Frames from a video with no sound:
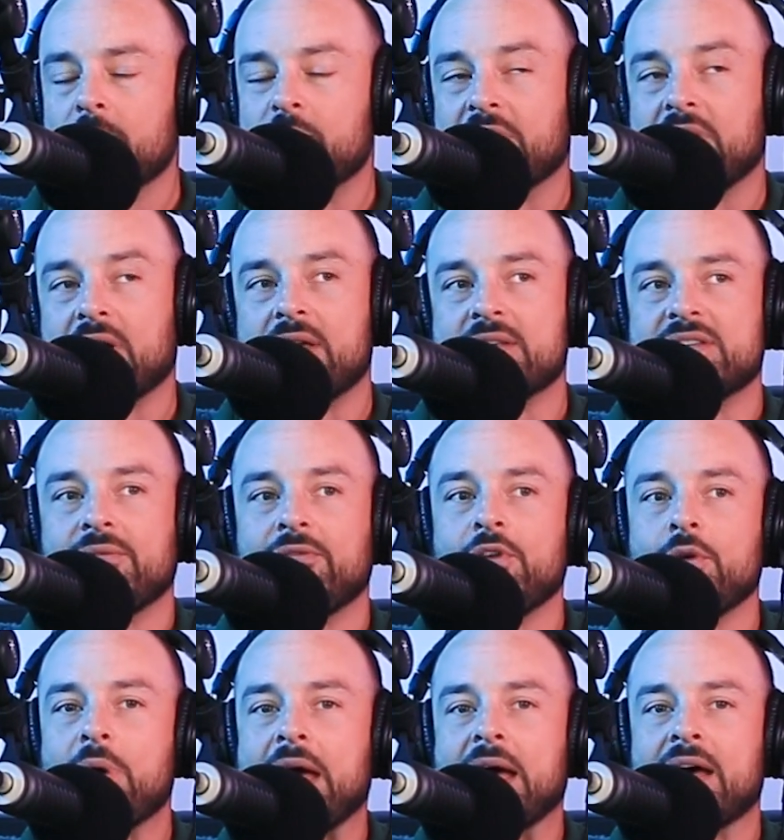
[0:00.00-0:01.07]
Because if
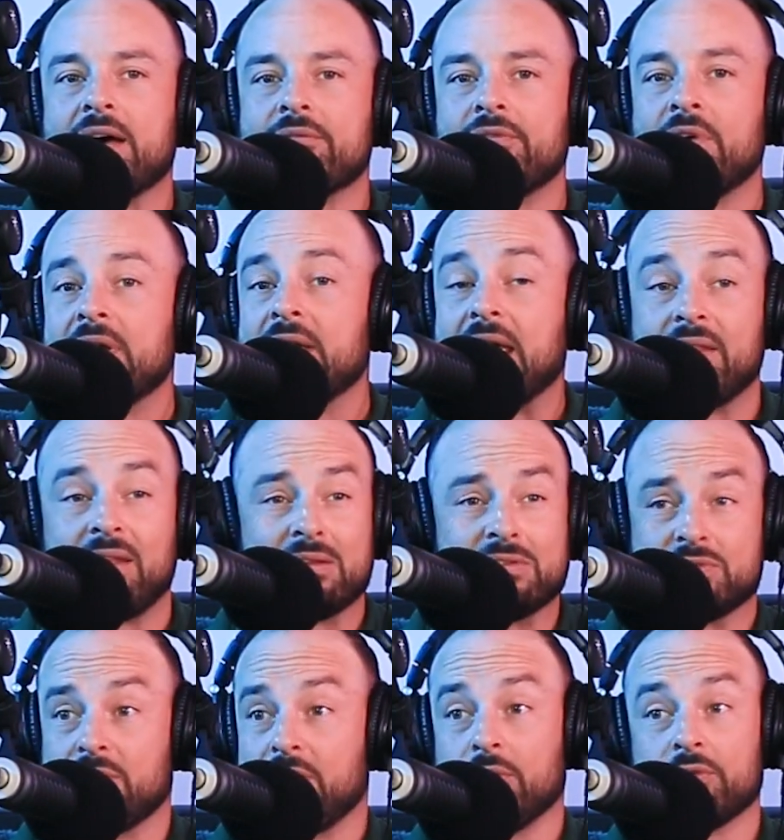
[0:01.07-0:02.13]
you have, and
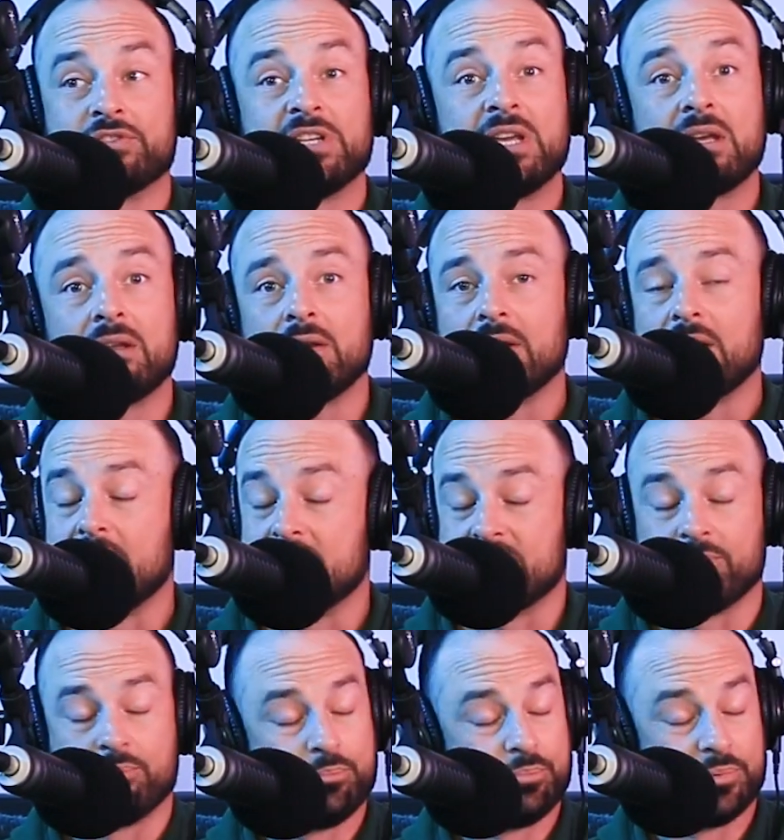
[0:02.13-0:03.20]
you'll see it,
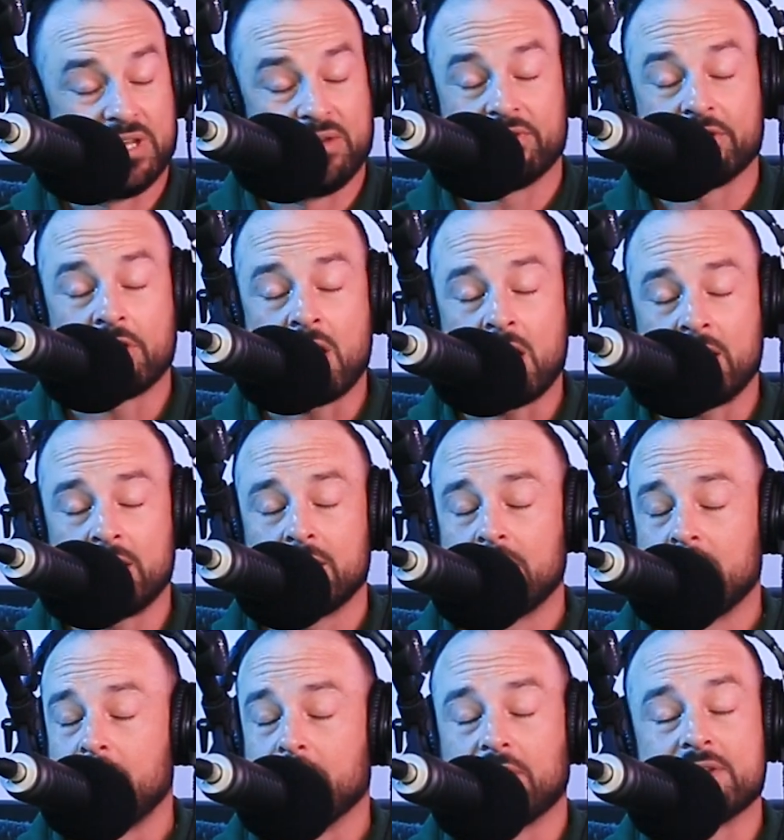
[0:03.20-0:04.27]
believe it or not,
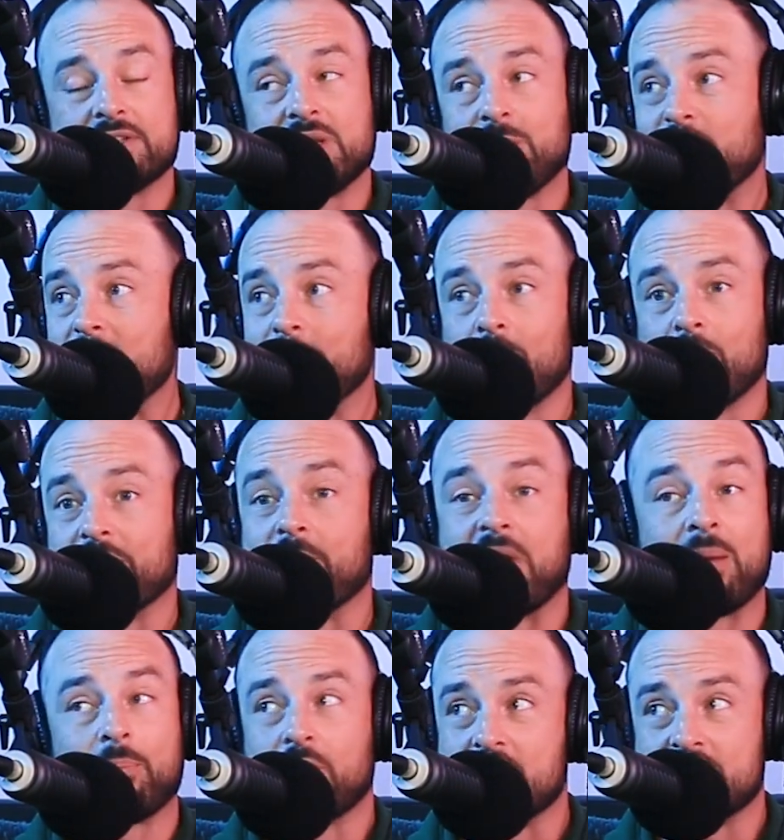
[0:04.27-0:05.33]
you're going to see people with
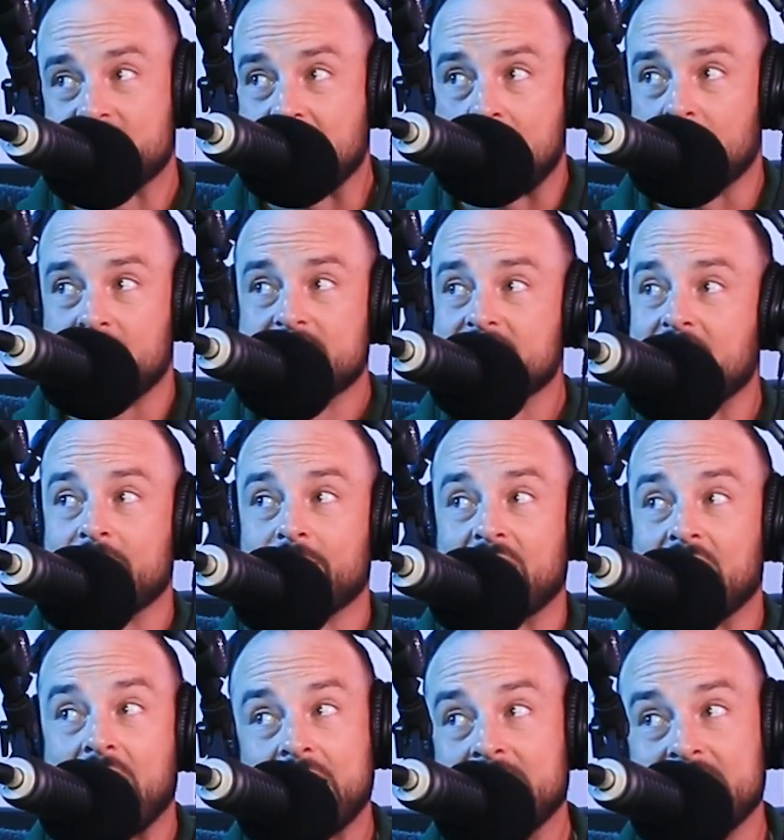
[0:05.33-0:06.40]
my personality type,
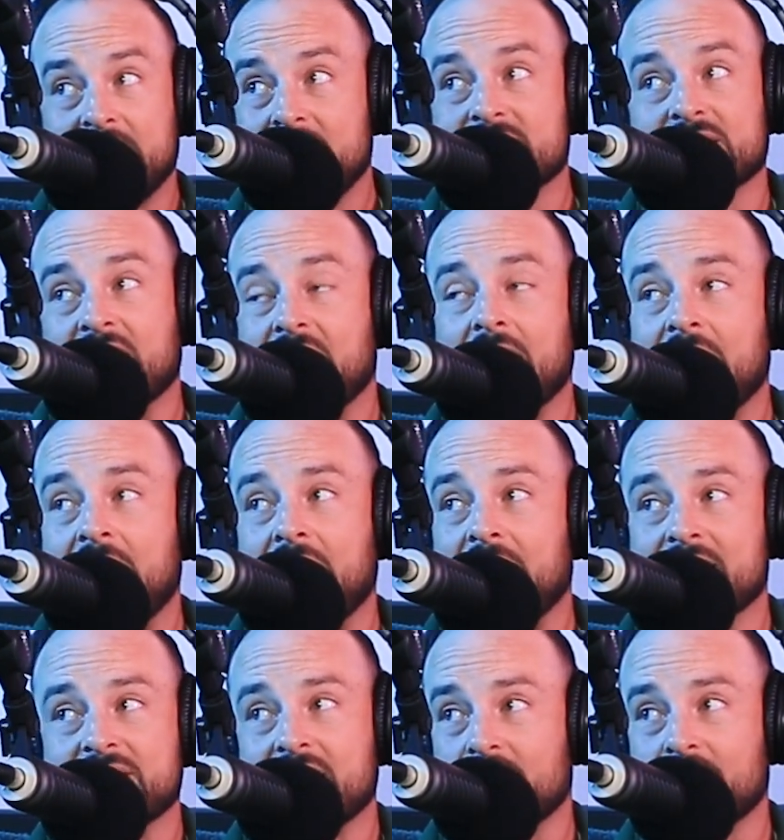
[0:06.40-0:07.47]
high D's and high
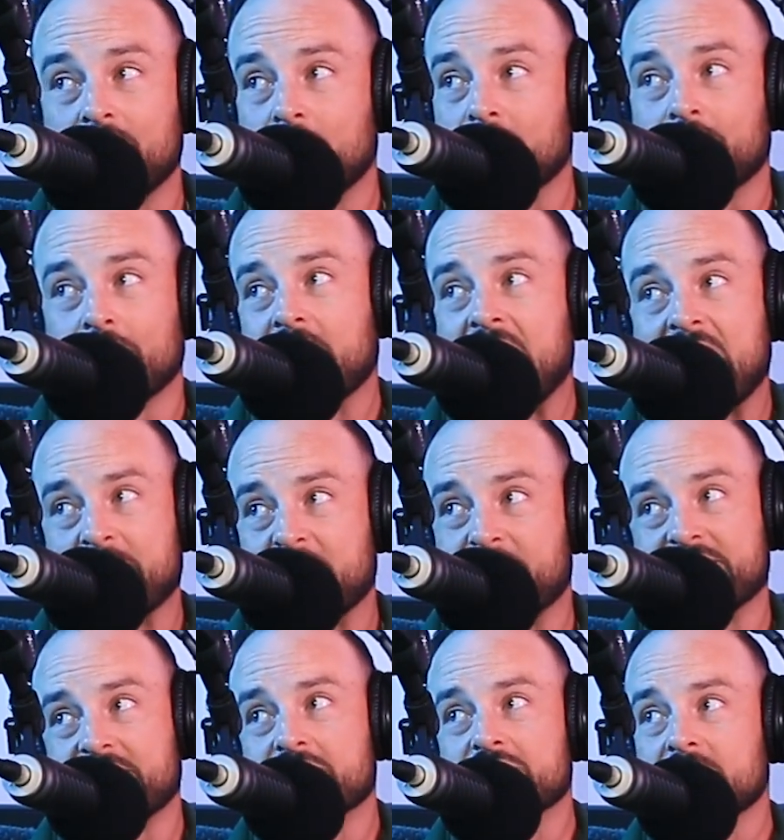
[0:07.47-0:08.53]
I's, interviewing for an admin
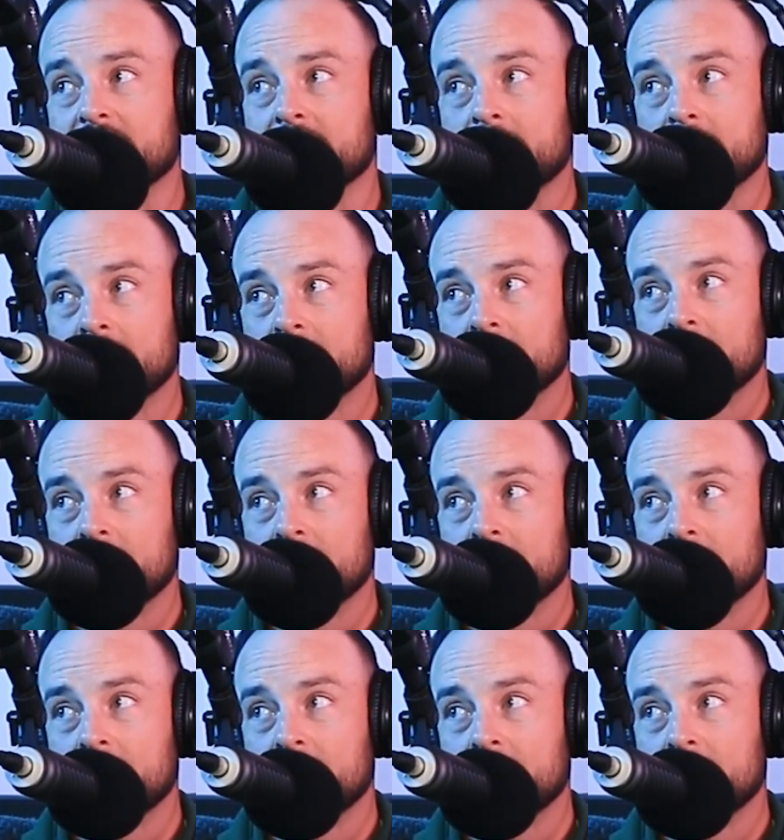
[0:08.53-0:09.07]
position. Yeah.